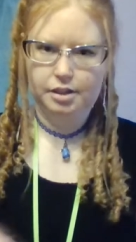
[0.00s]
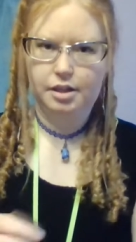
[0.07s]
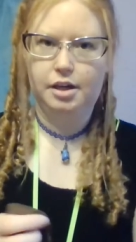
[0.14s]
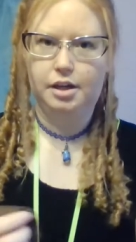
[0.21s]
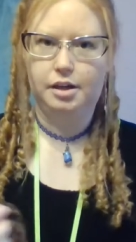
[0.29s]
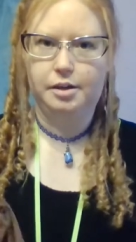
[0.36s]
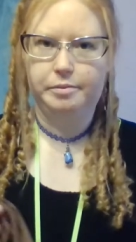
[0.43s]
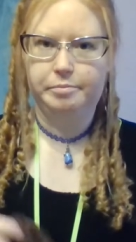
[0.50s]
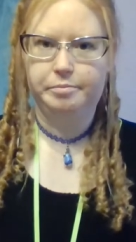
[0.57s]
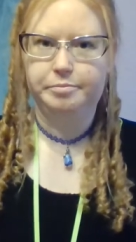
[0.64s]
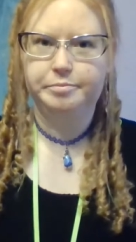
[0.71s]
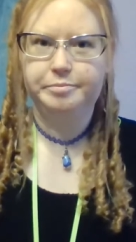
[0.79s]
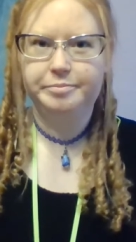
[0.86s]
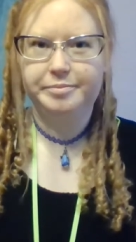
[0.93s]

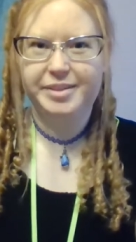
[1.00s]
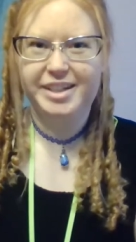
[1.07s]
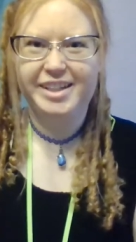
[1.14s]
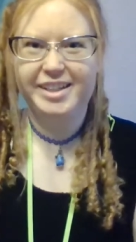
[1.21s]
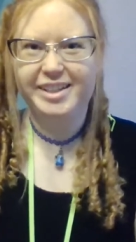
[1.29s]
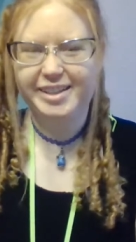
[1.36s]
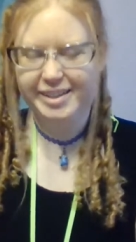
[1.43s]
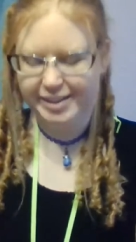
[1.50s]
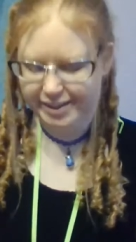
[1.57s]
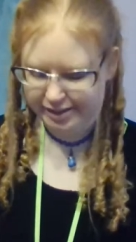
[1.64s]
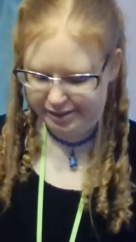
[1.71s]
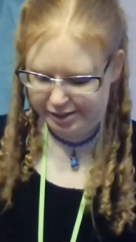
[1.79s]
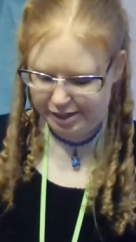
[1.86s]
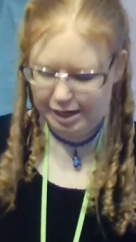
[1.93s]

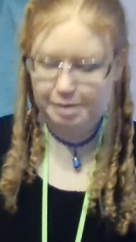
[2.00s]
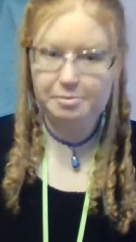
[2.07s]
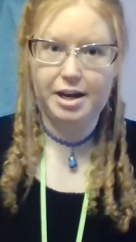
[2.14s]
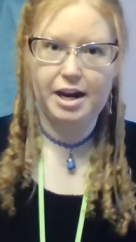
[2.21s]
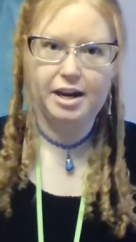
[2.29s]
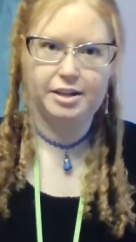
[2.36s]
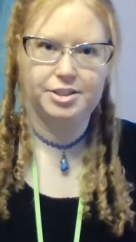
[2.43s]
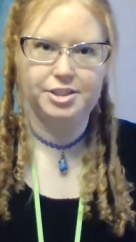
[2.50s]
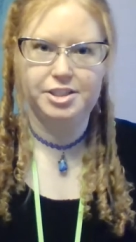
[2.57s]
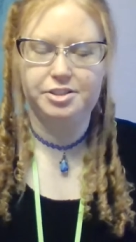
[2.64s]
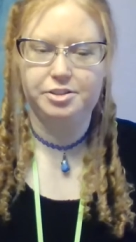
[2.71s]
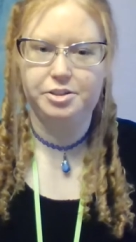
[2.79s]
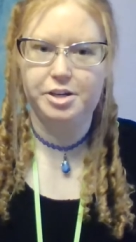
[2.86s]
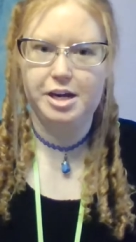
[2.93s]
Um, I might actually
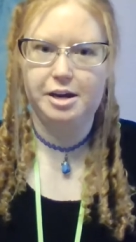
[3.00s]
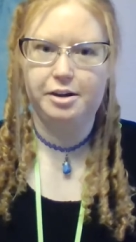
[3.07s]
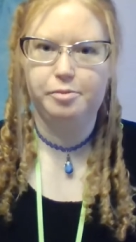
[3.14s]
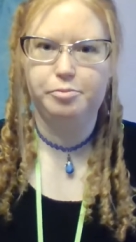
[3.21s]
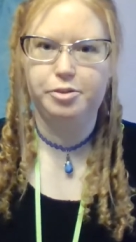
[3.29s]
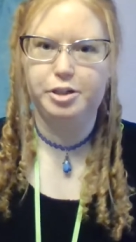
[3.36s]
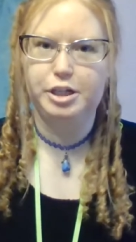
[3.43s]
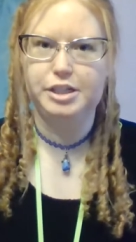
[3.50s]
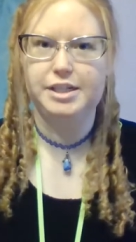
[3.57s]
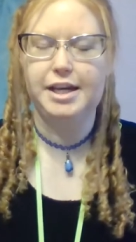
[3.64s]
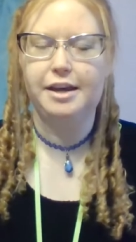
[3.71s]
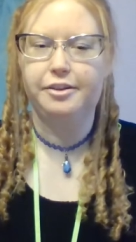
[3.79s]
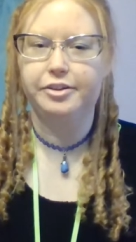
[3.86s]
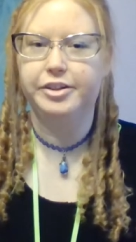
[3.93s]
show you how to put it
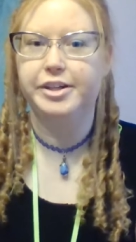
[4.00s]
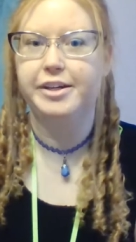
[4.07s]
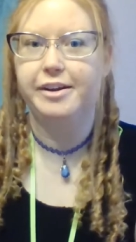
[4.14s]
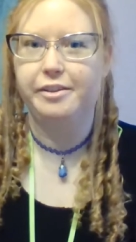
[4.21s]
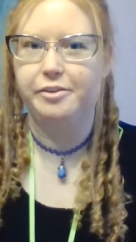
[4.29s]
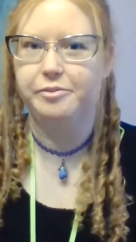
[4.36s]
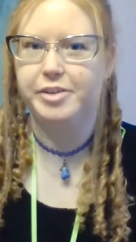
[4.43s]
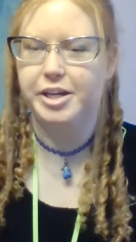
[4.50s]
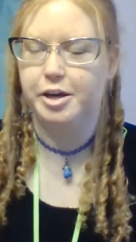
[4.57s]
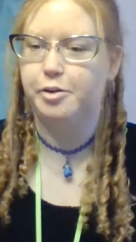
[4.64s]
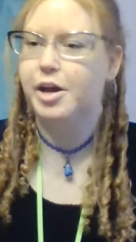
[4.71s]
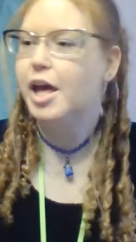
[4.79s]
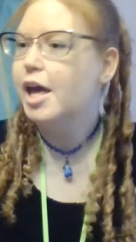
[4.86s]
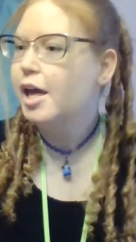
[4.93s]
together in another
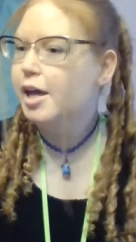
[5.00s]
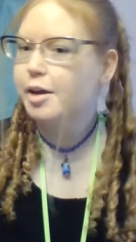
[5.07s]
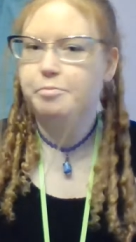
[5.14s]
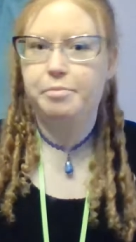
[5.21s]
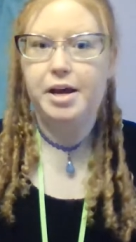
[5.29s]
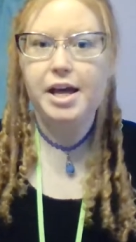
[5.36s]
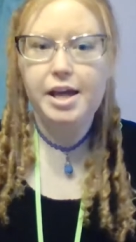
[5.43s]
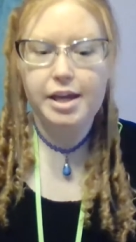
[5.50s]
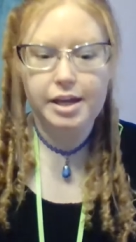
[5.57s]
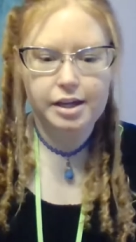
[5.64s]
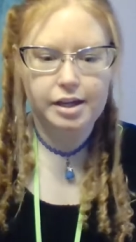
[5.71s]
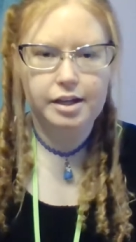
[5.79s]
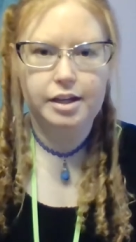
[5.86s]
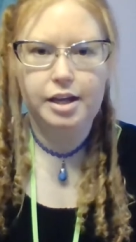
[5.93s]
video. But
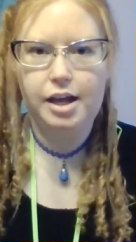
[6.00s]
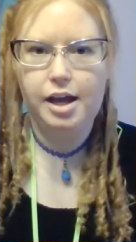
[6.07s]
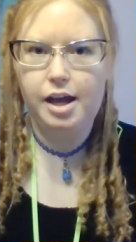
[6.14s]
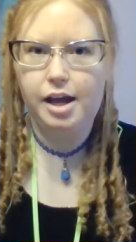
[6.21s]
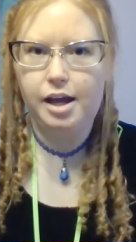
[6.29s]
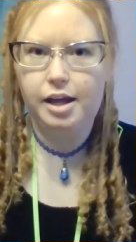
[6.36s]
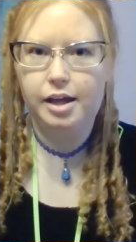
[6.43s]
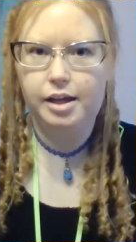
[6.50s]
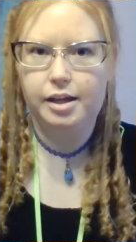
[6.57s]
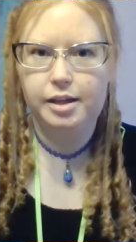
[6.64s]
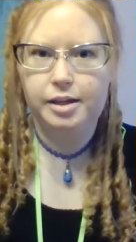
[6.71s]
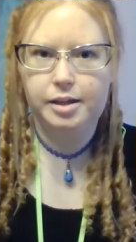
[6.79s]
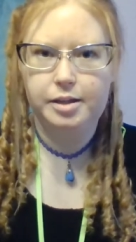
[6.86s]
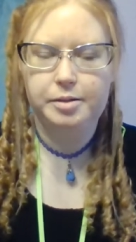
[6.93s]

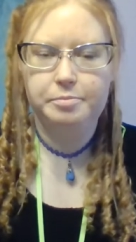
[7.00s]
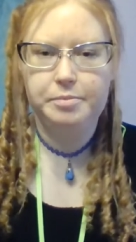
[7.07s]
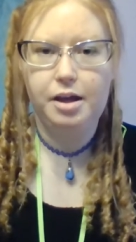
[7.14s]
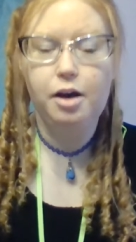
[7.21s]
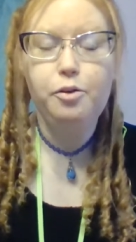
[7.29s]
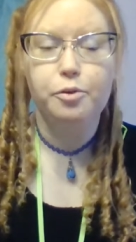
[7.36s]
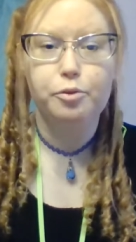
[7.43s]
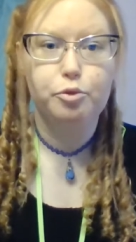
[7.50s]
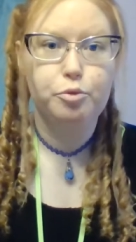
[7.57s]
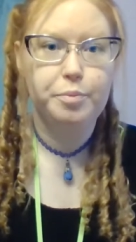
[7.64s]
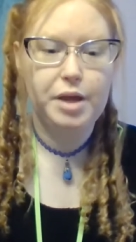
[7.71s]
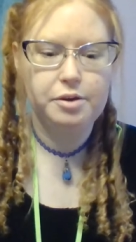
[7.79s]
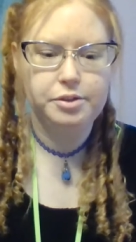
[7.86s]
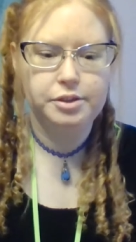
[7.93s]
um,
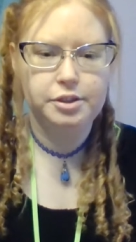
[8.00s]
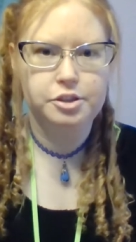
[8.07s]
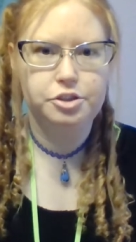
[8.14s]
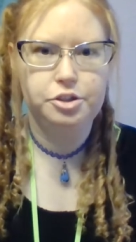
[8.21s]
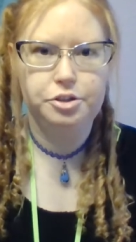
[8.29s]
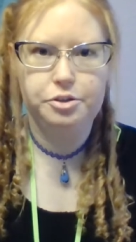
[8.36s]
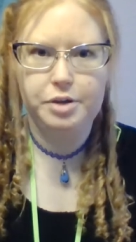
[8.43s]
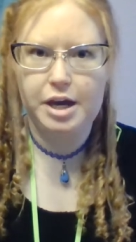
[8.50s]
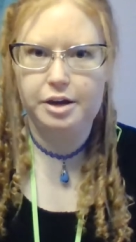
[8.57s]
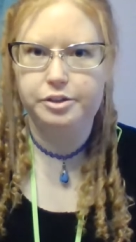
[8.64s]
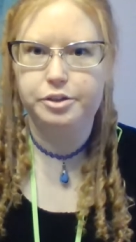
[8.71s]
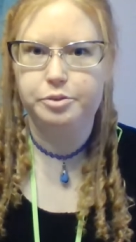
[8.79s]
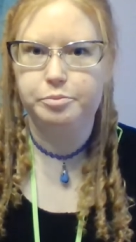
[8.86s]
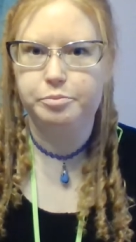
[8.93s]
oh, I was going to show you how to
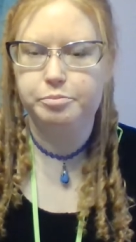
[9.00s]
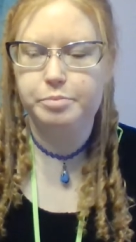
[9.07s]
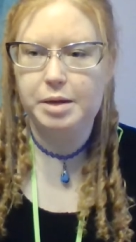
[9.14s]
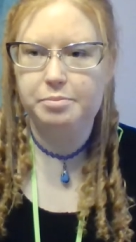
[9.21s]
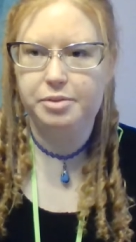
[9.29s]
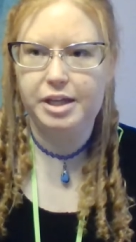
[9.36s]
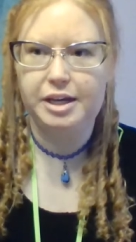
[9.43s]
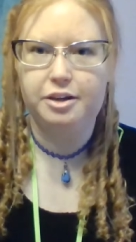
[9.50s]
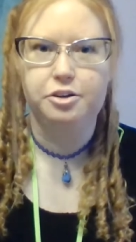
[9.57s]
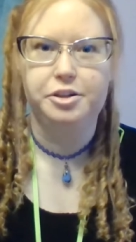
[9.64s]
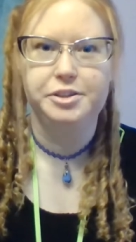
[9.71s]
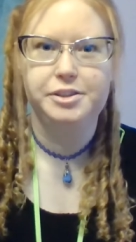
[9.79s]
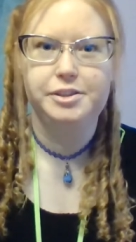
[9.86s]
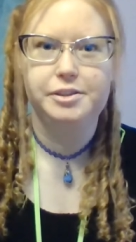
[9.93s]
do papillette
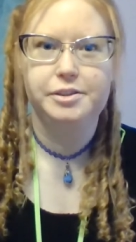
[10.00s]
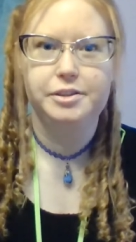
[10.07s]
curls.